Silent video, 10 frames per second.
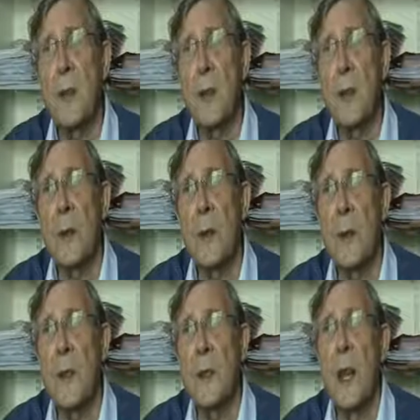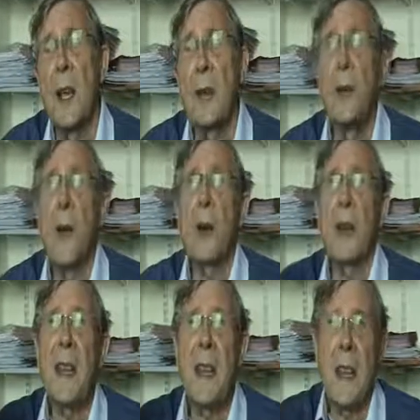resources, you're not
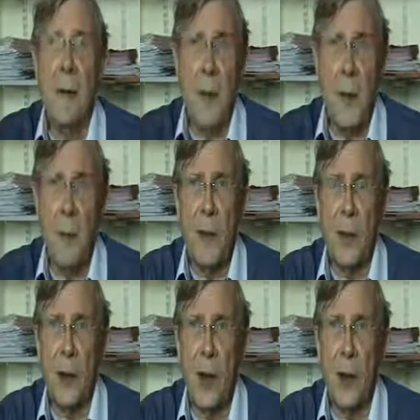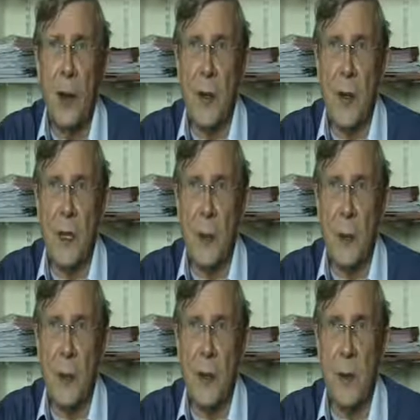going to give them the structure they're
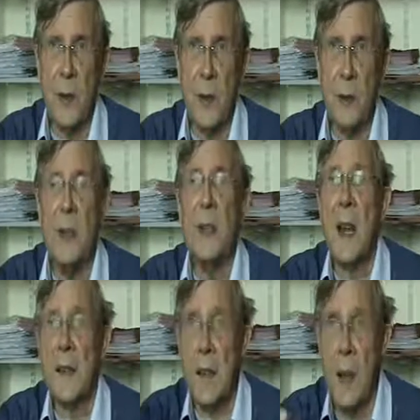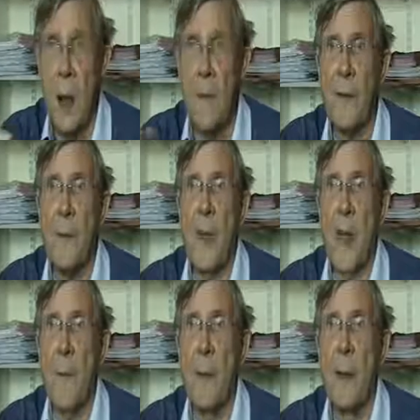supposed to use, it has to come from
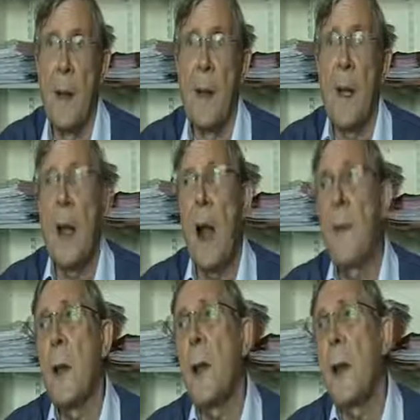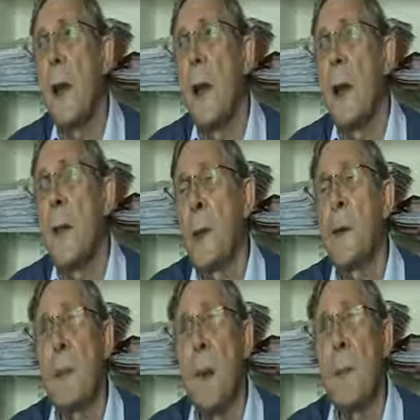them, and
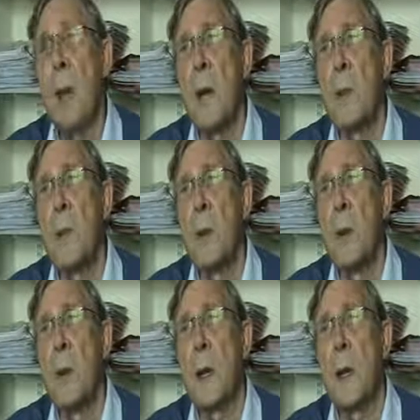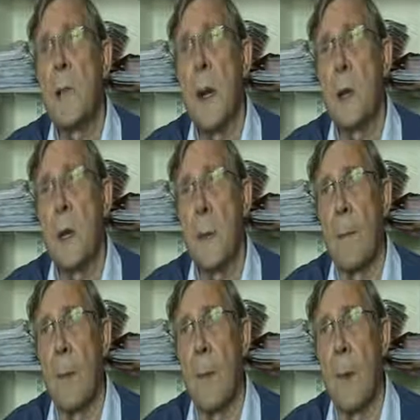there is some type of communicative
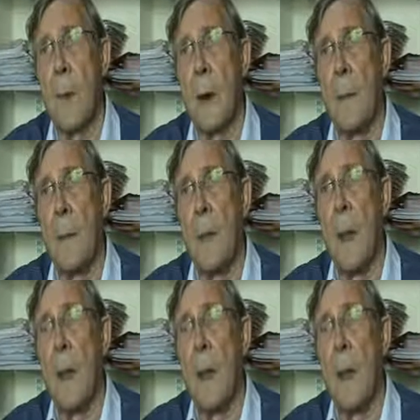outcome, right?